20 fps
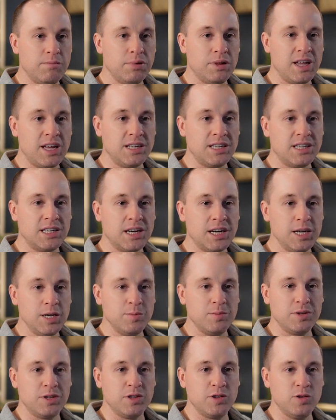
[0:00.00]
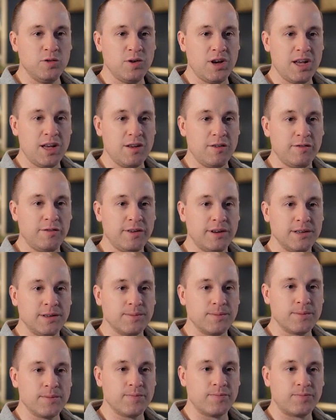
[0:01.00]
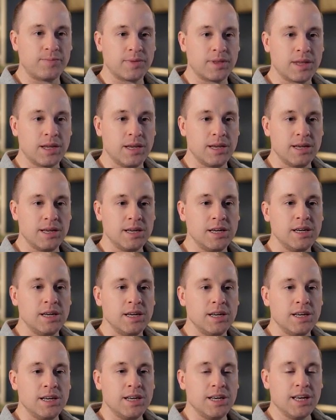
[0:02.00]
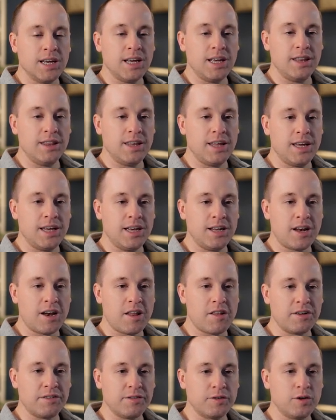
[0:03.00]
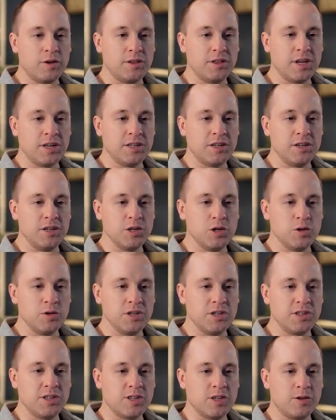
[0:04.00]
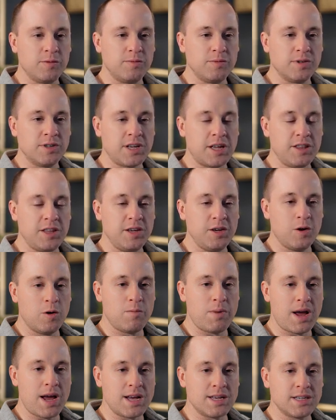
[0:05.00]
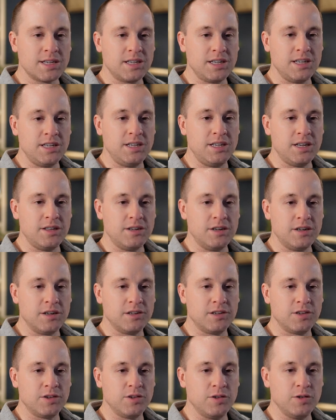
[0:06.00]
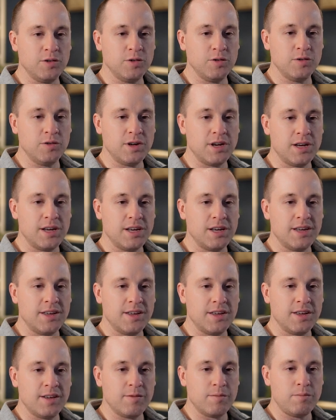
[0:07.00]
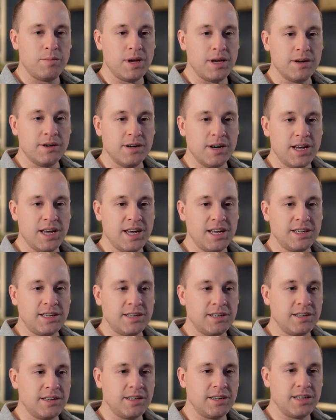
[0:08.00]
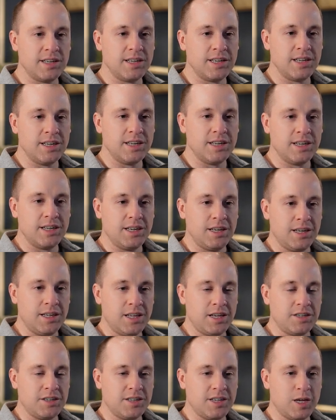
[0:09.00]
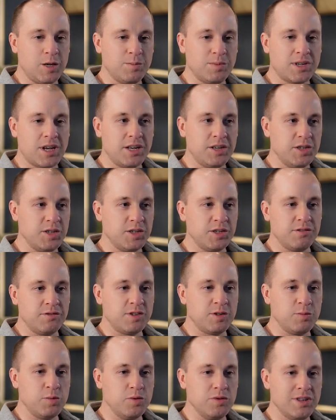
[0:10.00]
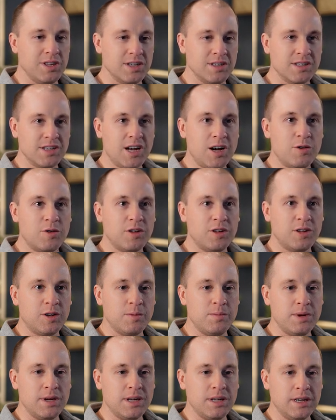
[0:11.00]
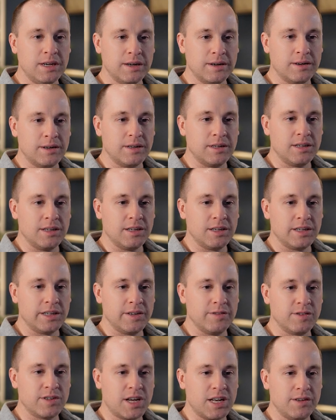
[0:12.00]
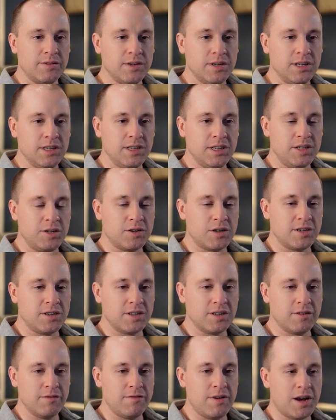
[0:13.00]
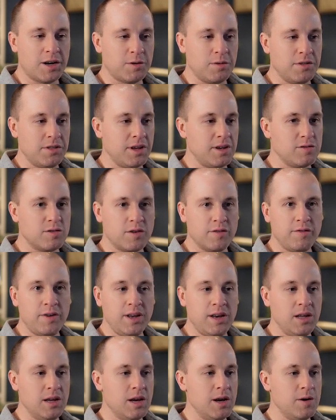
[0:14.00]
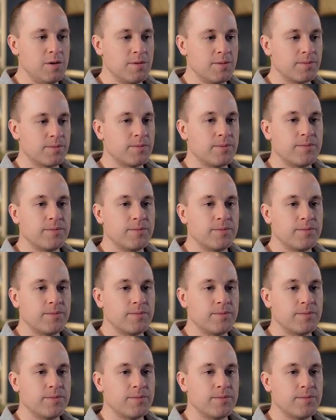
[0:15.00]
blend type to alpha. And then another good thing to do is set the opacity dither to Bayer 8. That just helps kind of smooth things out a little bit. Gives kind of an interesting effect when things are fading out.